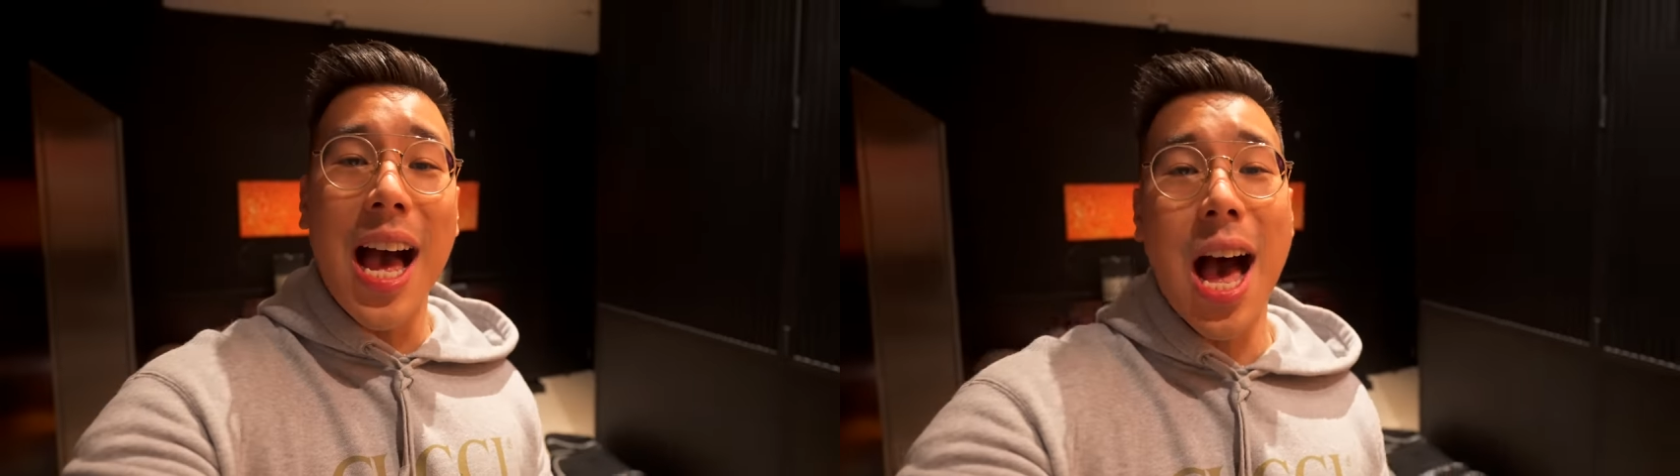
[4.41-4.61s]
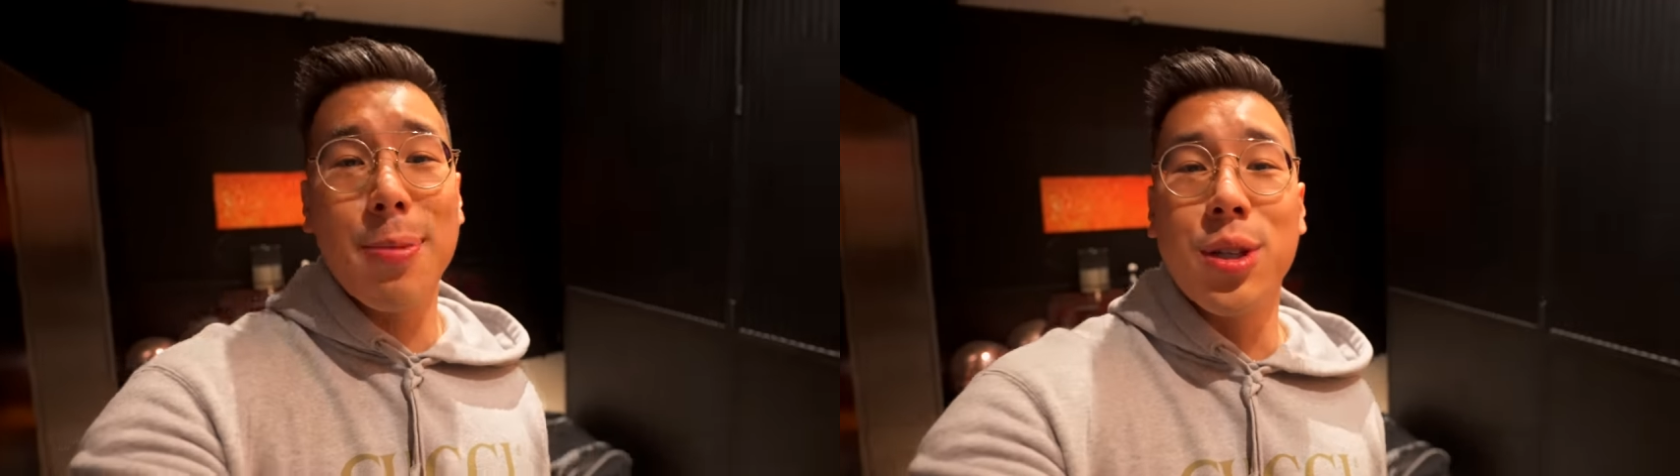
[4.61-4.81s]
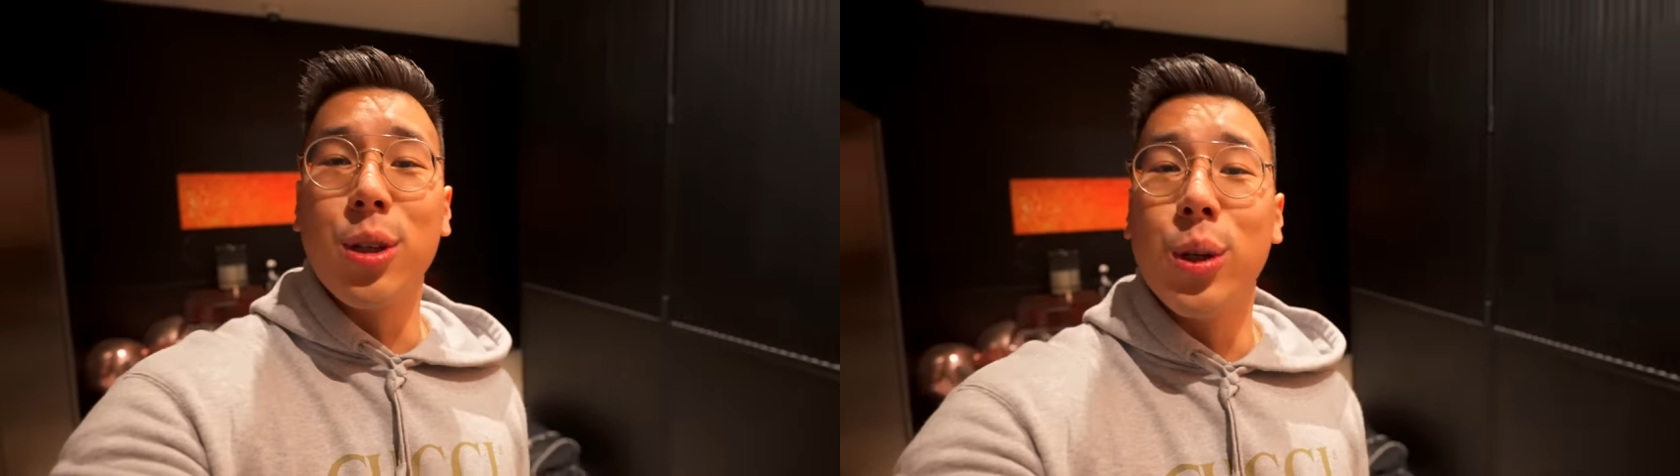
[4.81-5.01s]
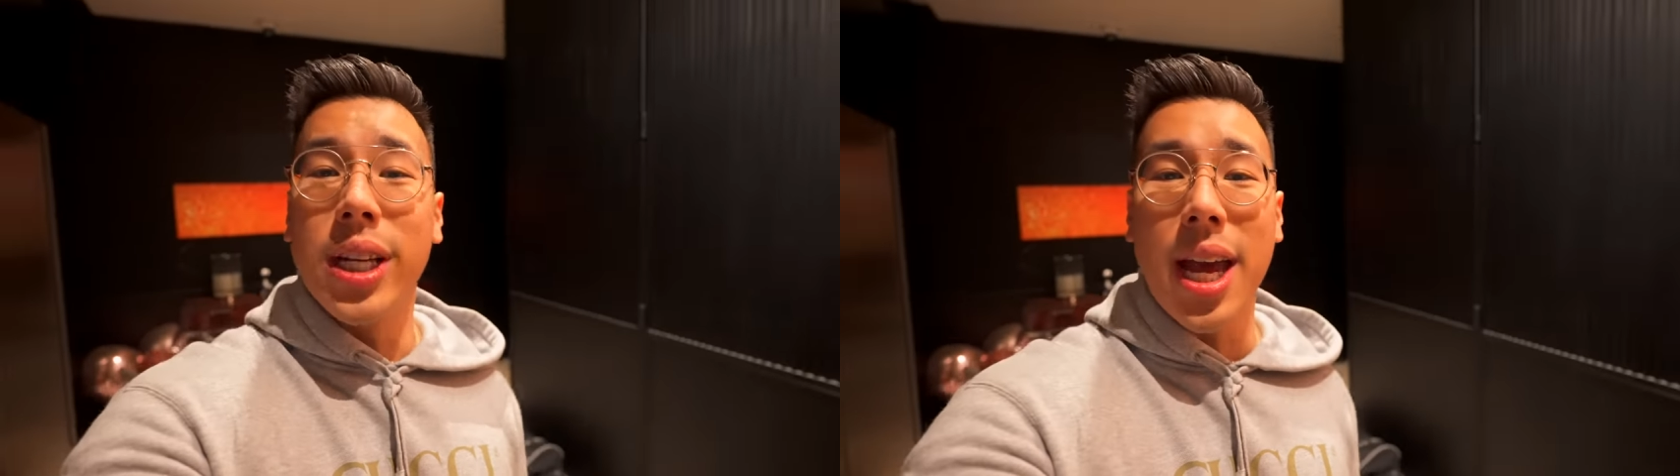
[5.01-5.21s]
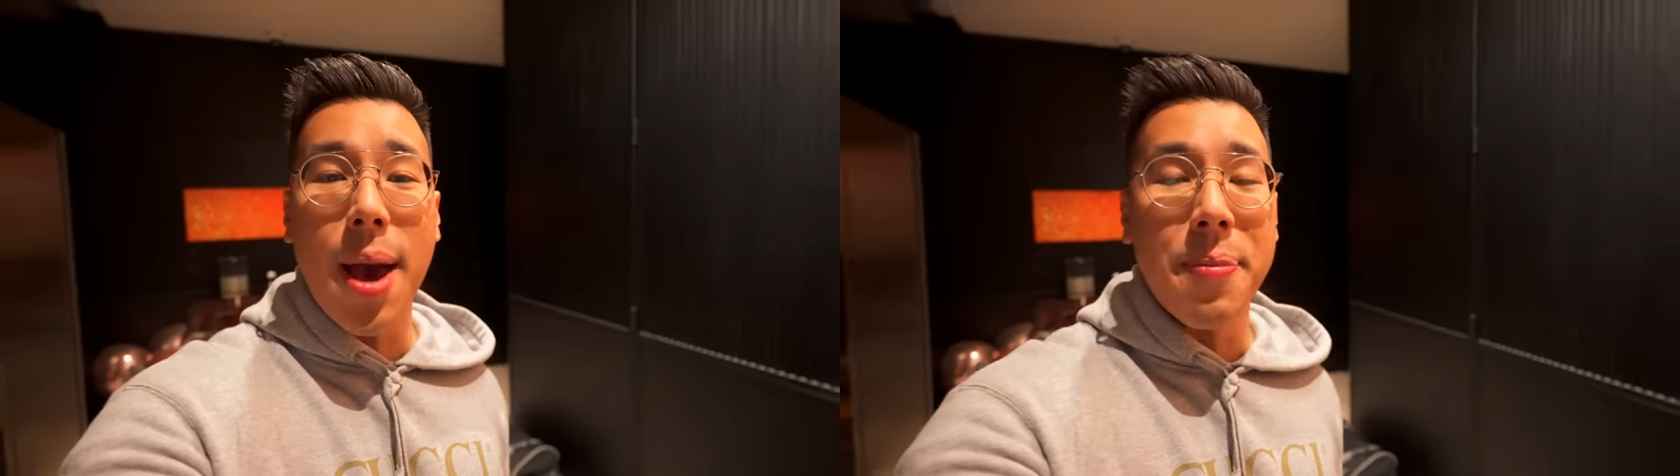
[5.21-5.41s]

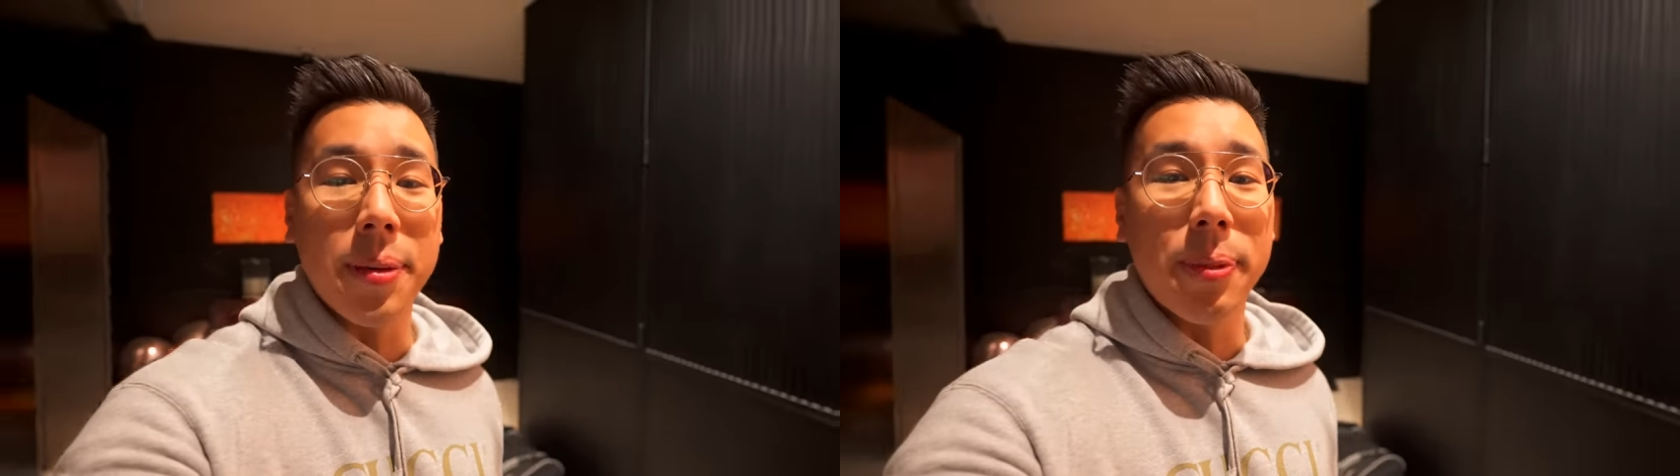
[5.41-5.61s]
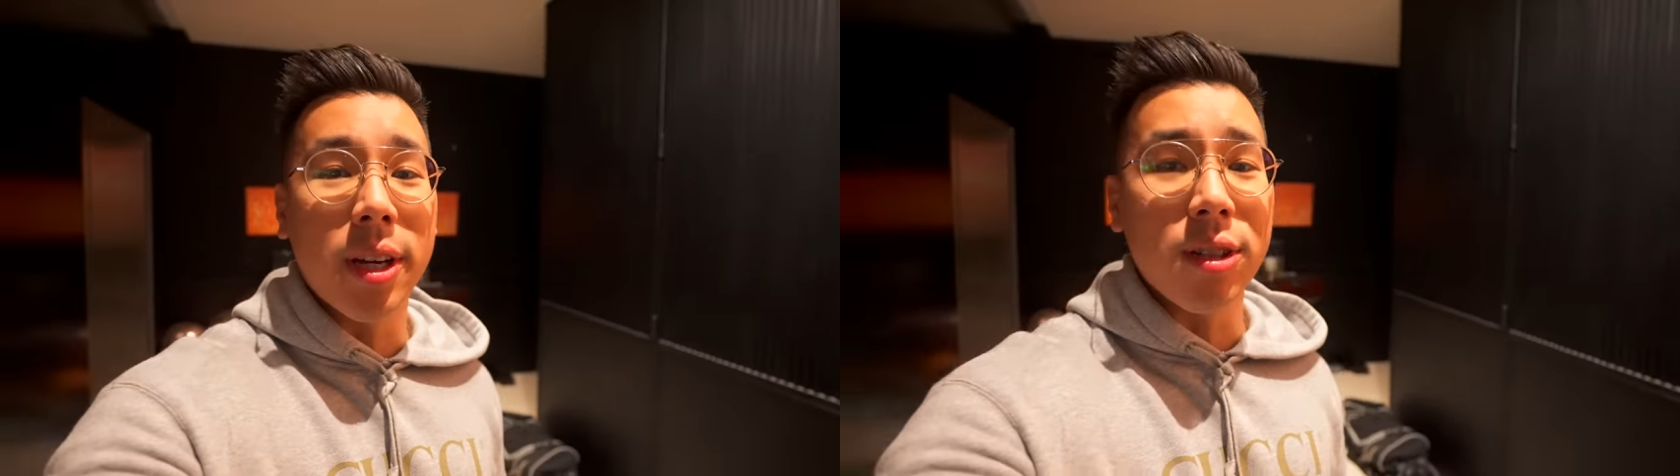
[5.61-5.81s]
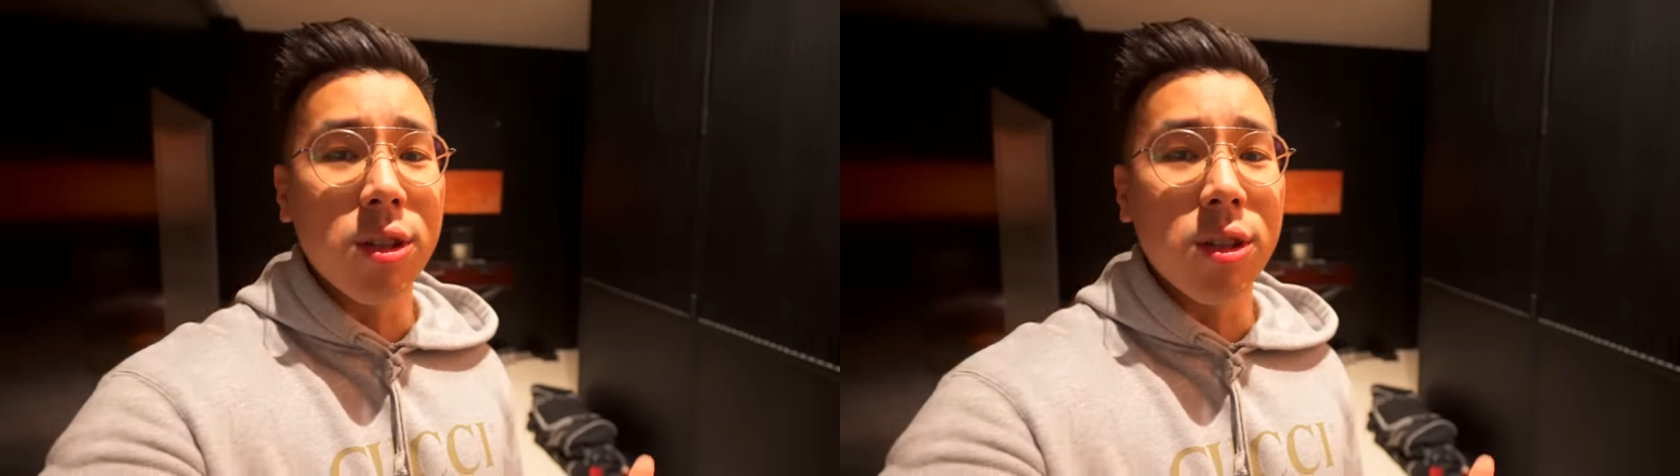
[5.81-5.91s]
absolutely epic because